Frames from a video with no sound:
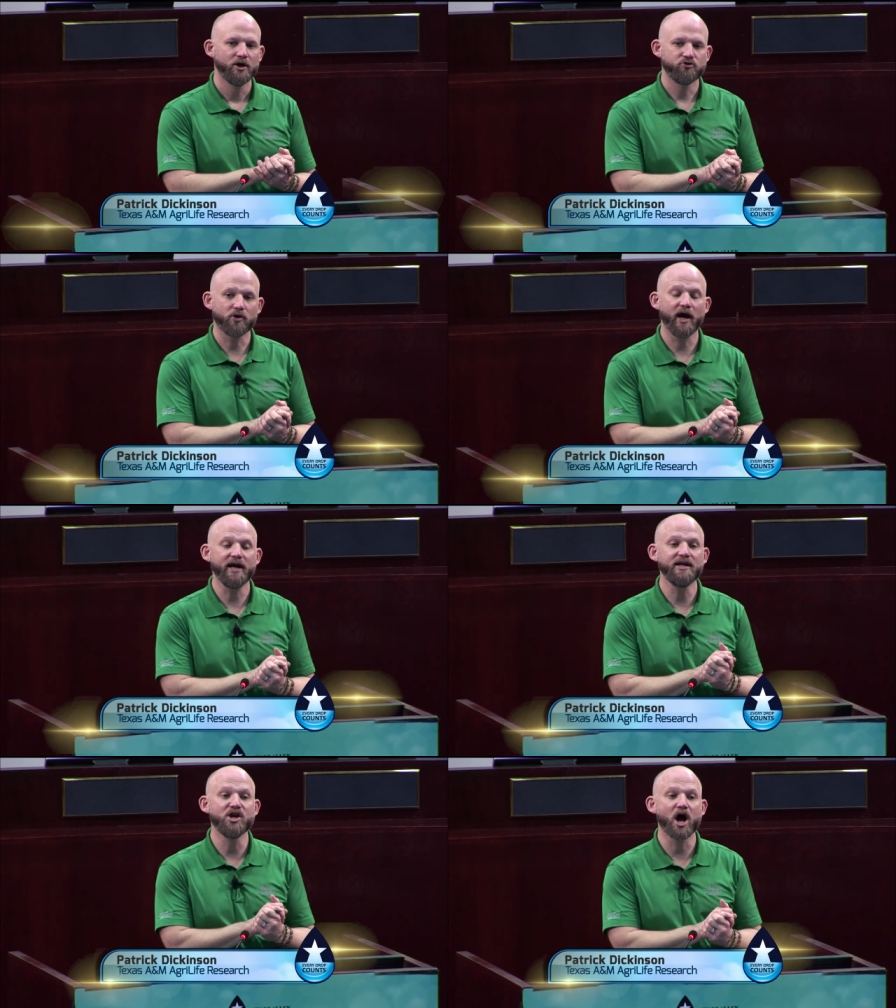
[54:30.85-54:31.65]
try
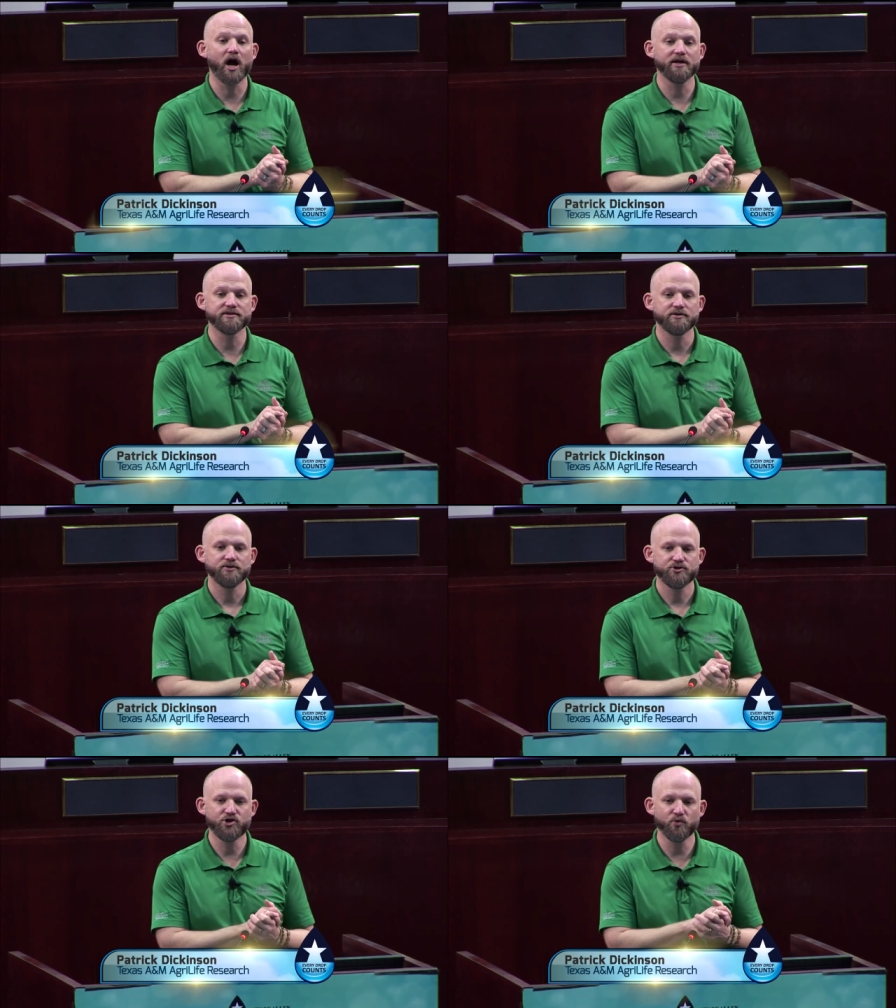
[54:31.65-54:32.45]
not
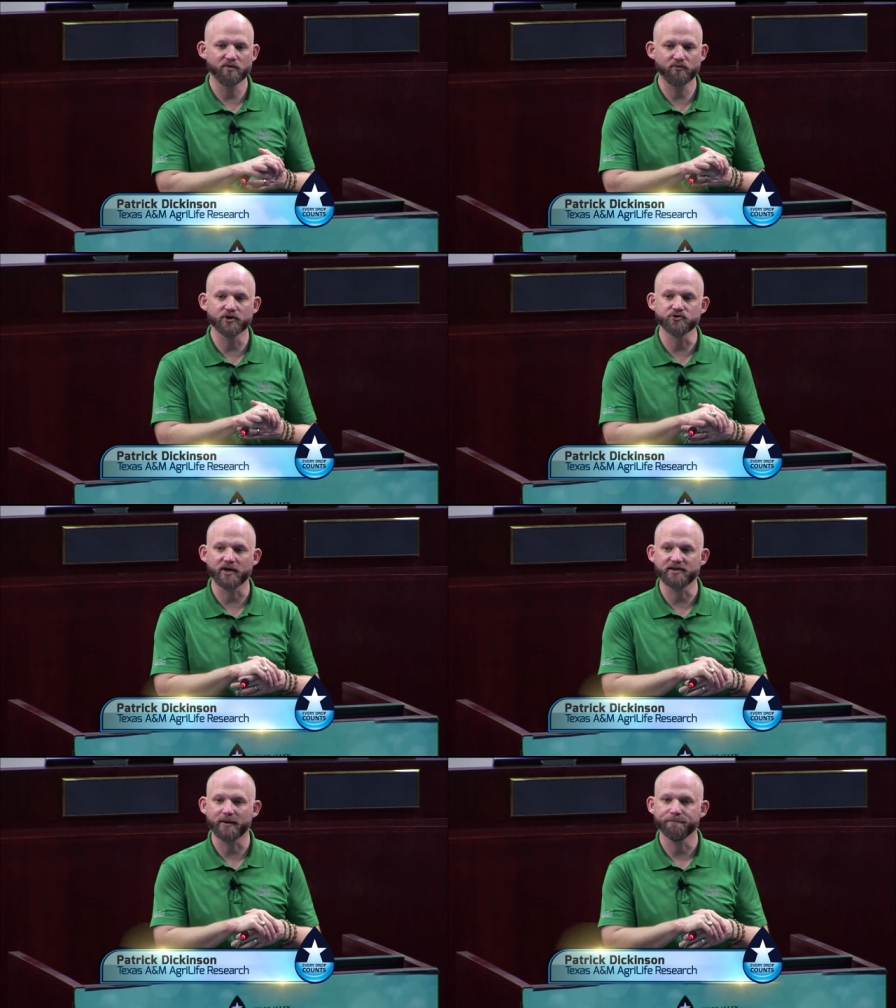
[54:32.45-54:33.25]
to
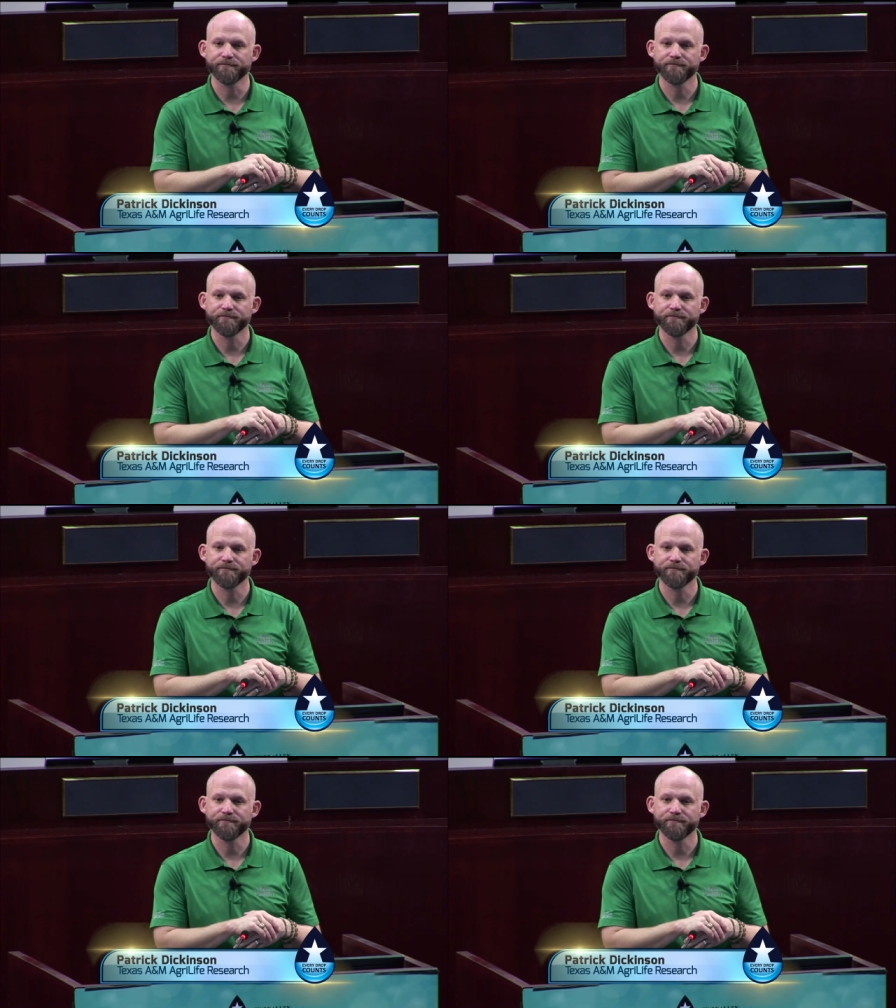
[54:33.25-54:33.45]
refrigerate them.